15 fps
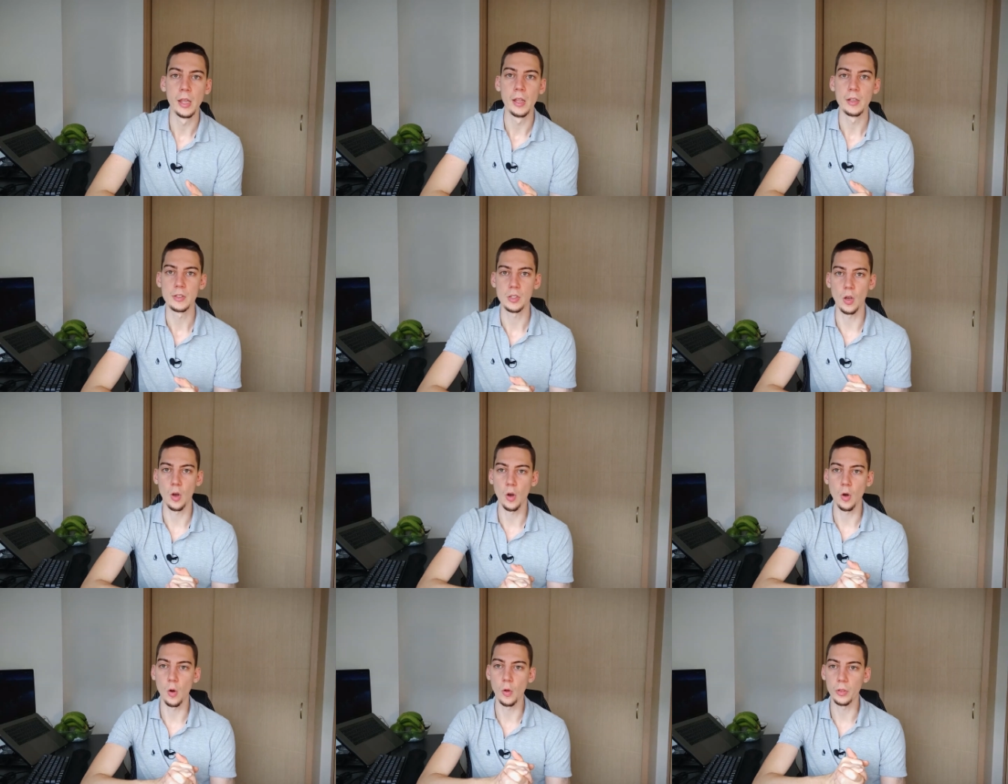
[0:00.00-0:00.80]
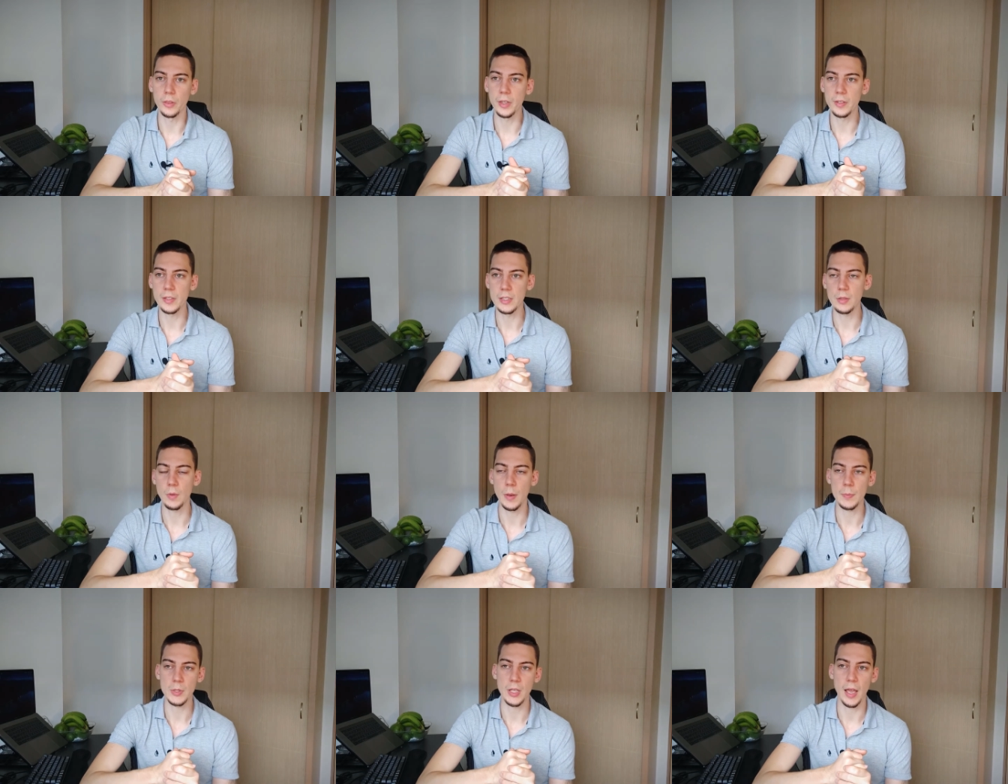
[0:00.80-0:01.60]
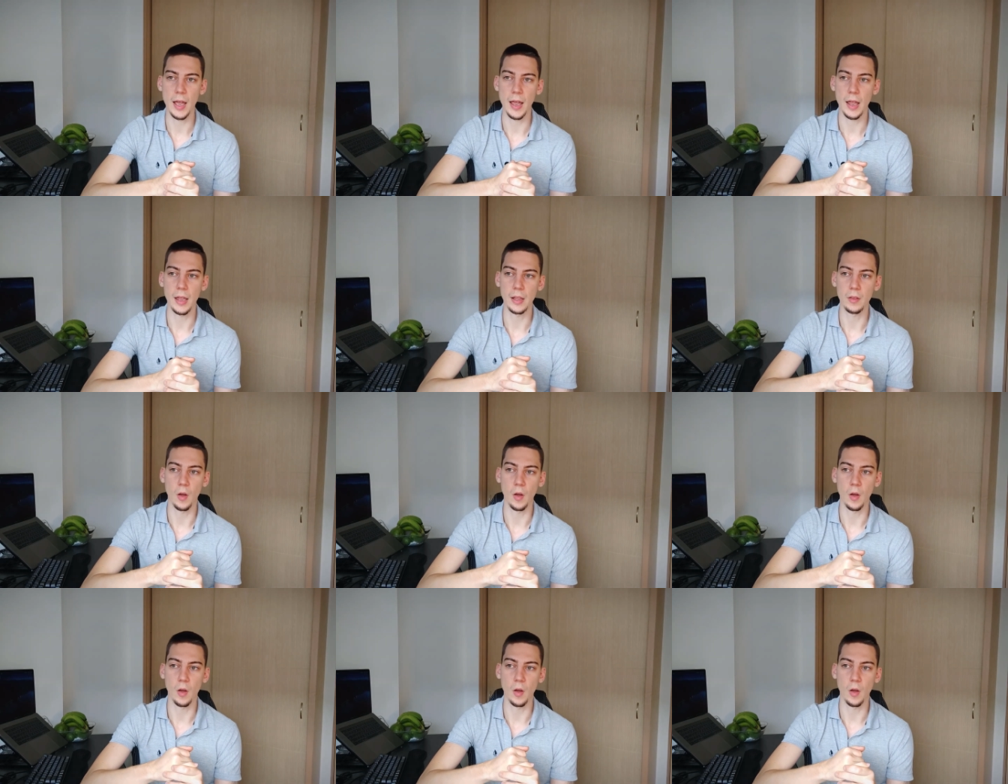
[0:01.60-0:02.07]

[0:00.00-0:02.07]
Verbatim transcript: So this is a website